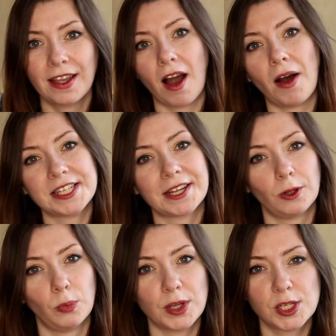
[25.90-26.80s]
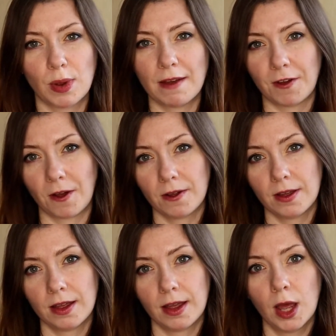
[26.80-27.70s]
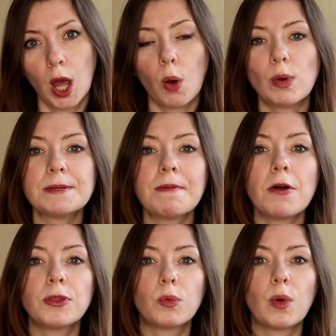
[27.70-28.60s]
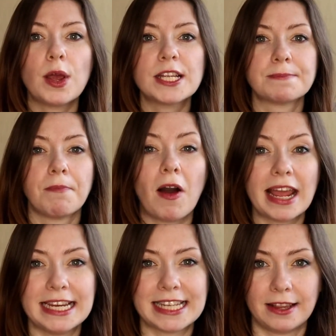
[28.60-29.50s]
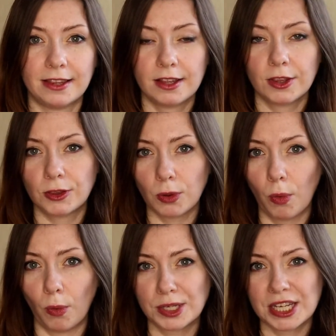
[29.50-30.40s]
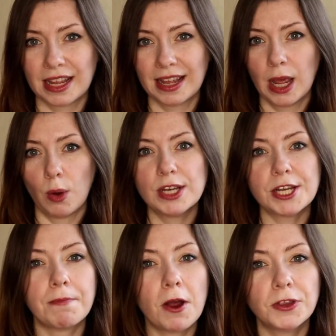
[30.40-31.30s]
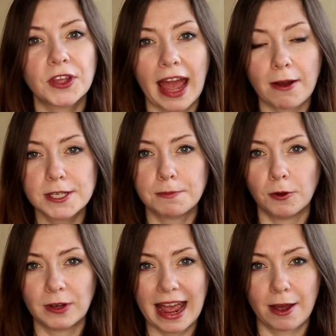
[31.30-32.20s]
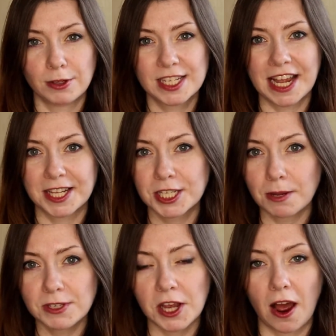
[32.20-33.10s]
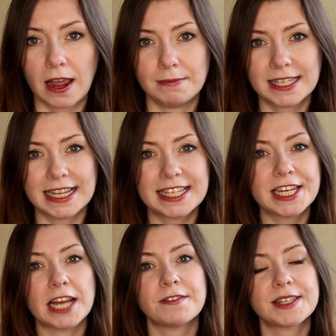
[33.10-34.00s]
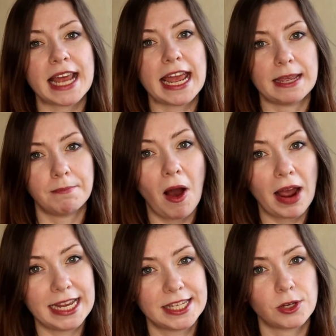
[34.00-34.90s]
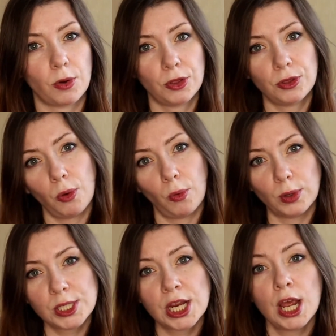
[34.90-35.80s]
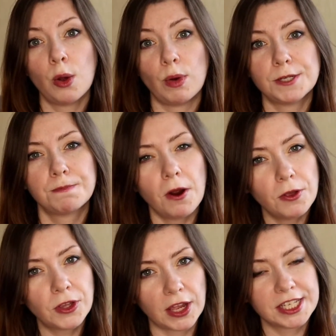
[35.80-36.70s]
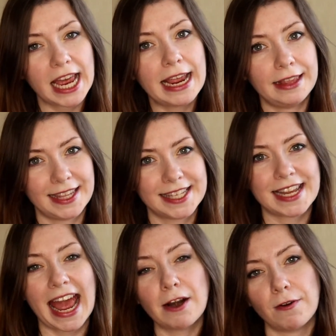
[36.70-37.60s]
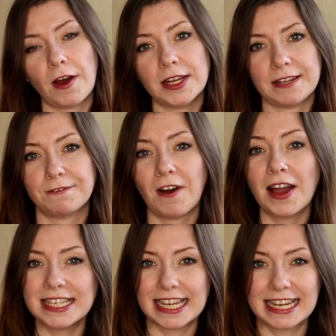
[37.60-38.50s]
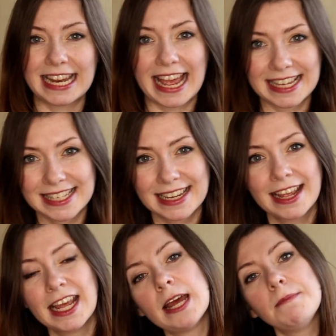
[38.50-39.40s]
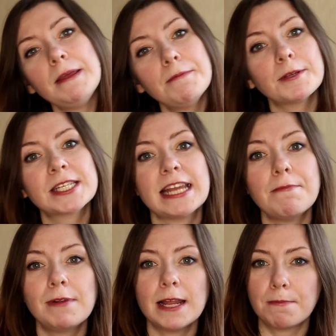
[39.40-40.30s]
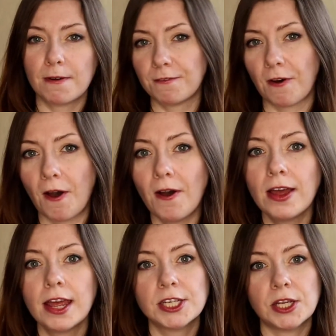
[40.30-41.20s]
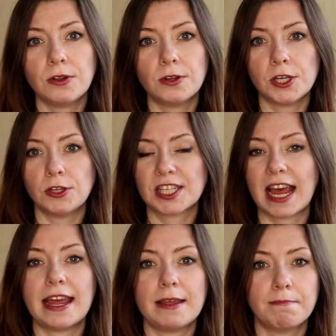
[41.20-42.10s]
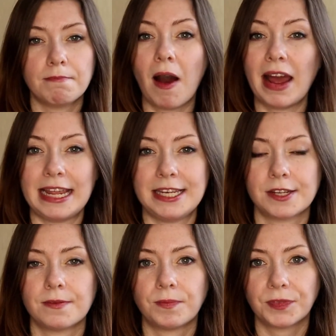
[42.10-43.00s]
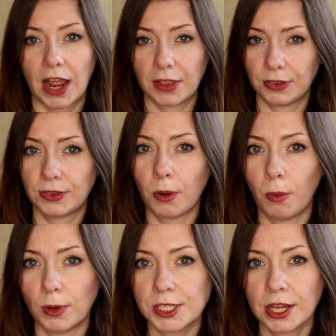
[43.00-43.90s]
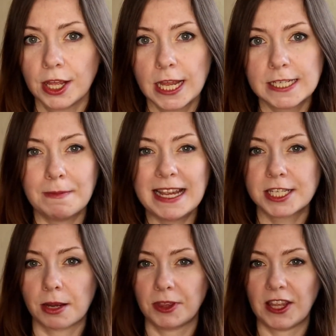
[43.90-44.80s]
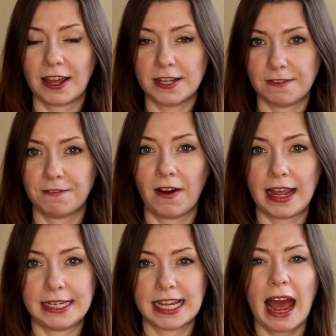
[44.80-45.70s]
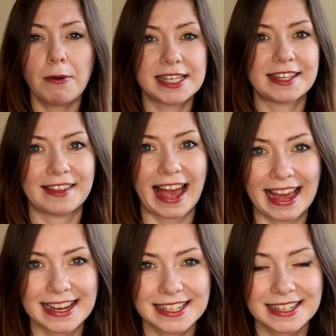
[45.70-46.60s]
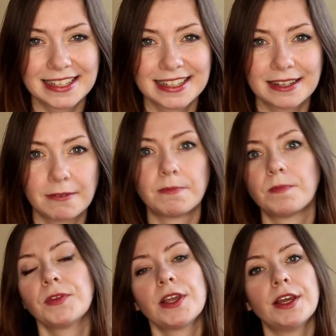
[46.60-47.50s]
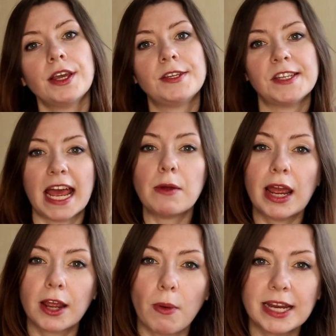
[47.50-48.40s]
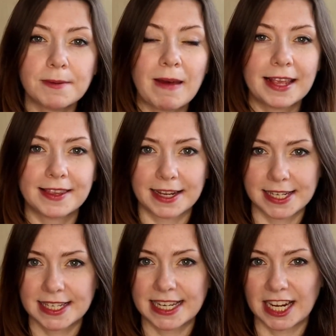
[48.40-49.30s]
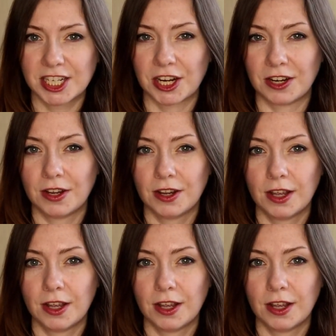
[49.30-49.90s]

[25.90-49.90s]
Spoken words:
article whatsoever? What about the words mind and thought, which are both countable nouns, yet sometimes, instead of saying minds or thoughts, which both contain this air of undefinedness, people simply prefer to say mind and thought to mean something undefined. How is that? Today we're going to make that distinction.